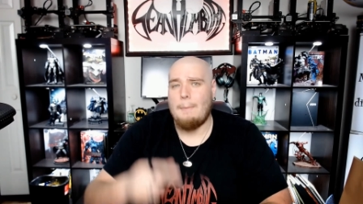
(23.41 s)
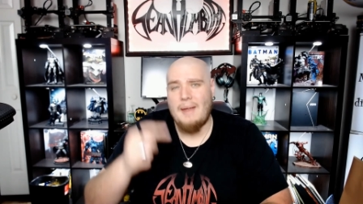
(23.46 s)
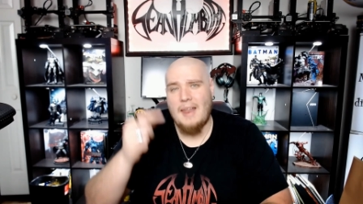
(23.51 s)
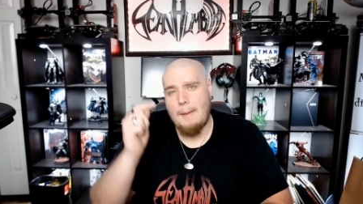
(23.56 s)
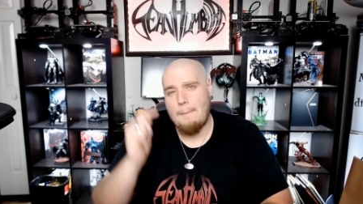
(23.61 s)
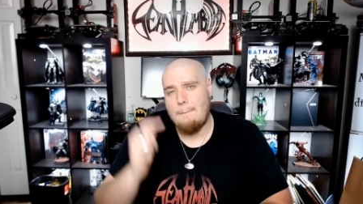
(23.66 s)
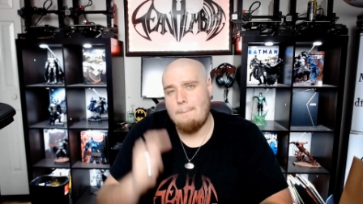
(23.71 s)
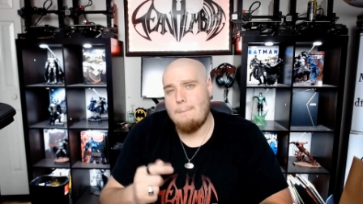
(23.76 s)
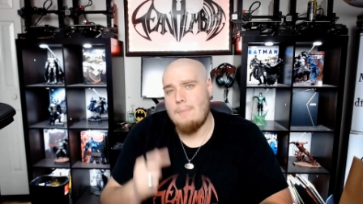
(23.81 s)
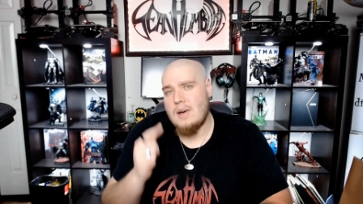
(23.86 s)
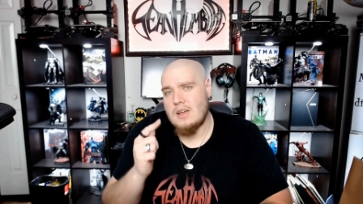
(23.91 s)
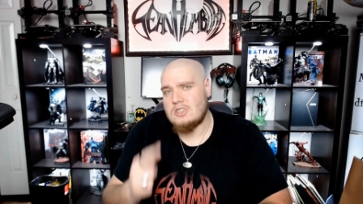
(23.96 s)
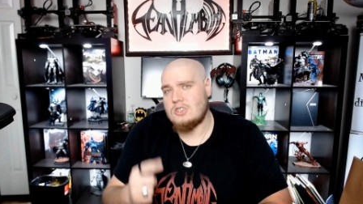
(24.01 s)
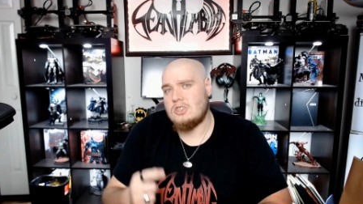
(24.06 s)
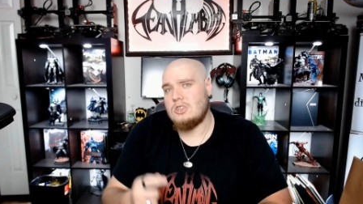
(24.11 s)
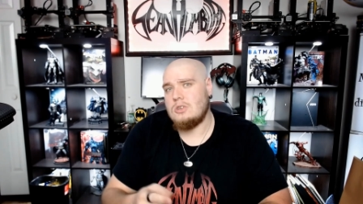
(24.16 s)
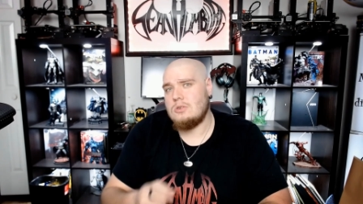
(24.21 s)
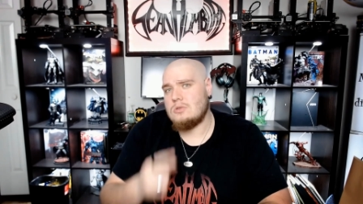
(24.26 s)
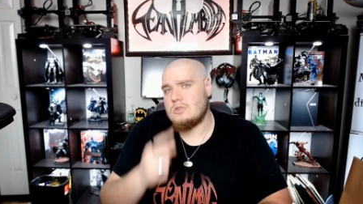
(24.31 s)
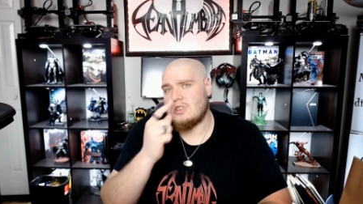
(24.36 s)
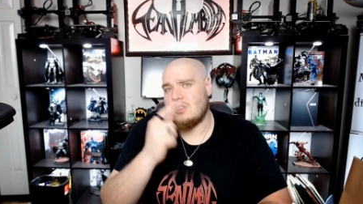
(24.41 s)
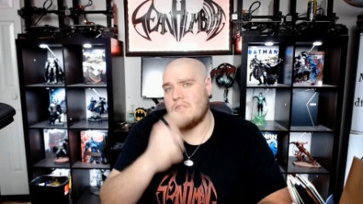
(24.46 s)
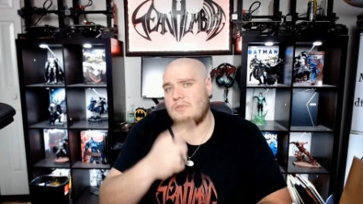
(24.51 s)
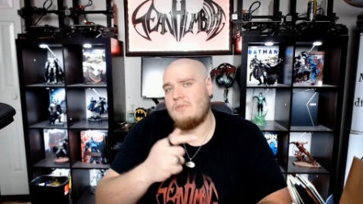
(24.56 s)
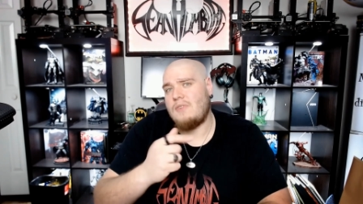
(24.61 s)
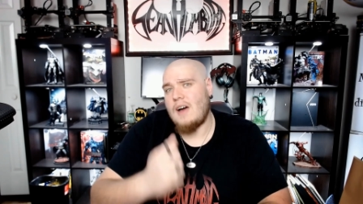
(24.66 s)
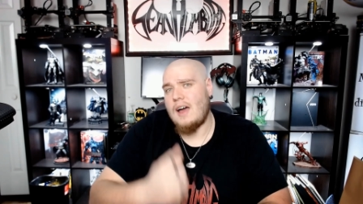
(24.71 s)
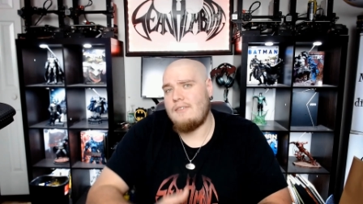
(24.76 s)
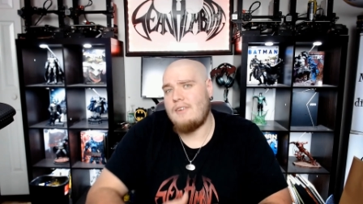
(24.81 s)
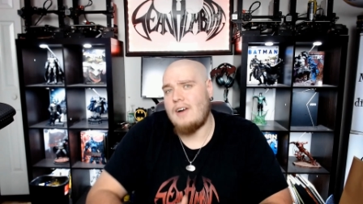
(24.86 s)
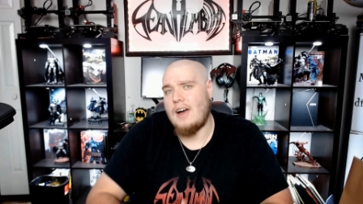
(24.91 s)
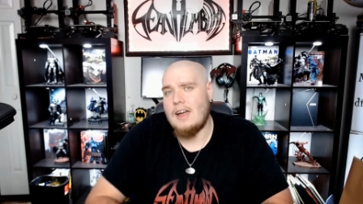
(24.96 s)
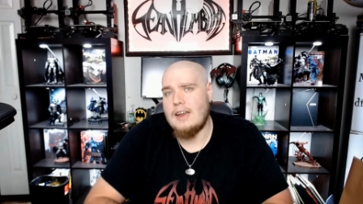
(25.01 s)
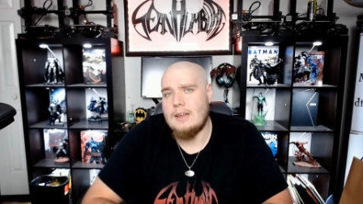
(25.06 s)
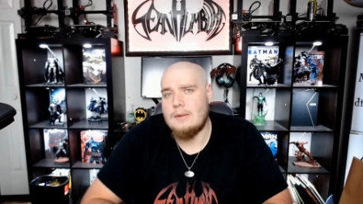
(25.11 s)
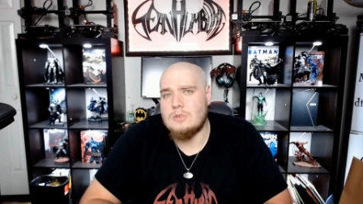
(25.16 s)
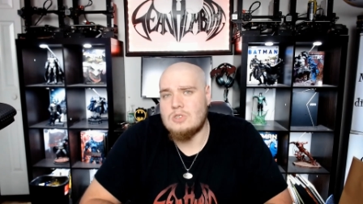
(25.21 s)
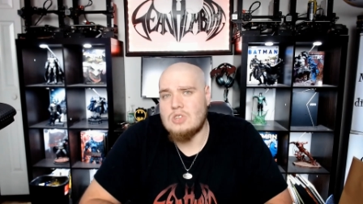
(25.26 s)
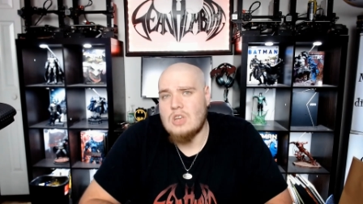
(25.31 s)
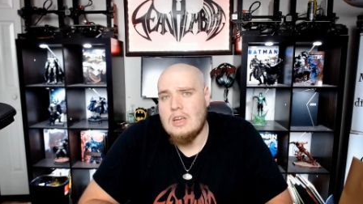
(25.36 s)
but I must use the five
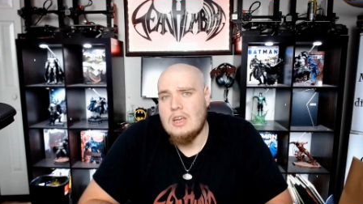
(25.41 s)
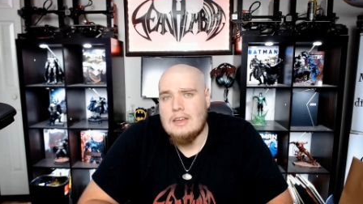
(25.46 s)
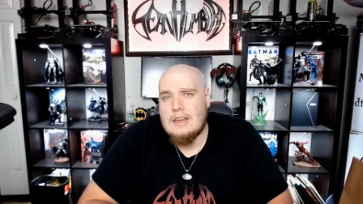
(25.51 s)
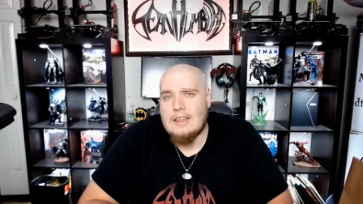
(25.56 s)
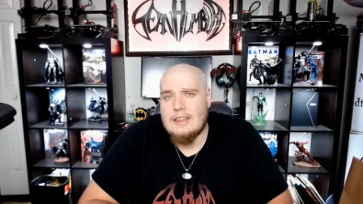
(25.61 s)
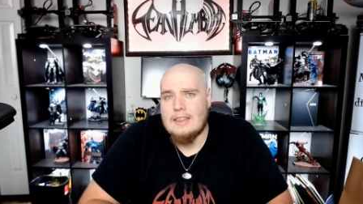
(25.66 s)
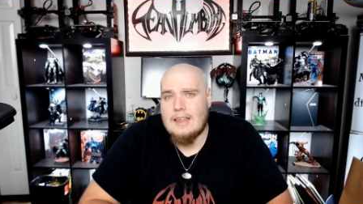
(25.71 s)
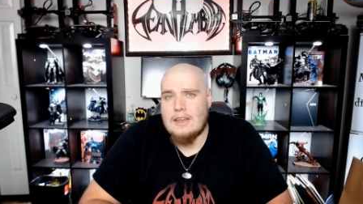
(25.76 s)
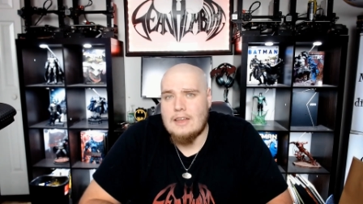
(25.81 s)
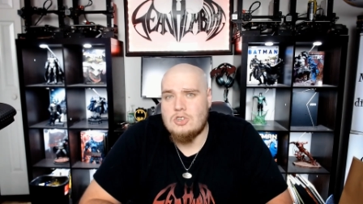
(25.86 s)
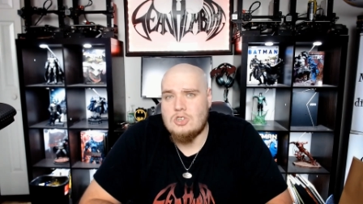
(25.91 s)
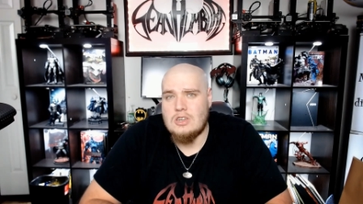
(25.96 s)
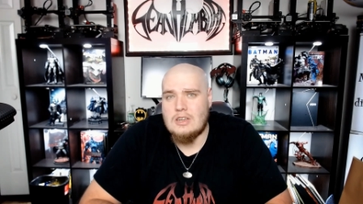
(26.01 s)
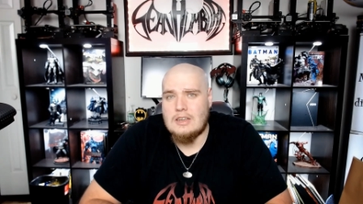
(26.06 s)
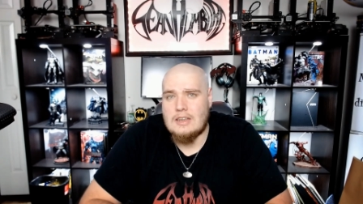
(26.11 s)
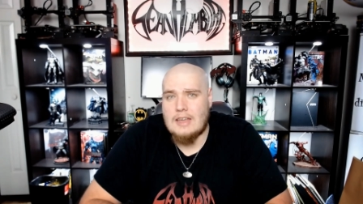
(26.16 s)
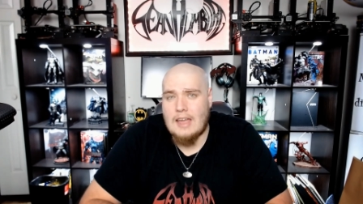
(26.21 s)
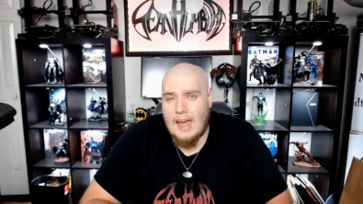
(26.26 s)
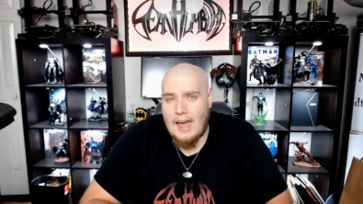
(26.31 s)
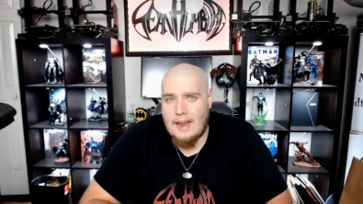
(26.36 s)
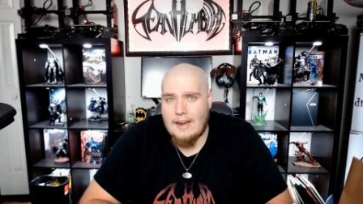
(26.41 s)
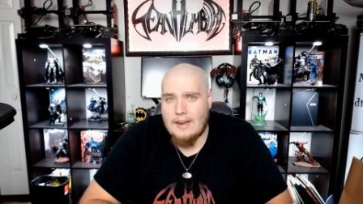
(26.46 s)
items that she got.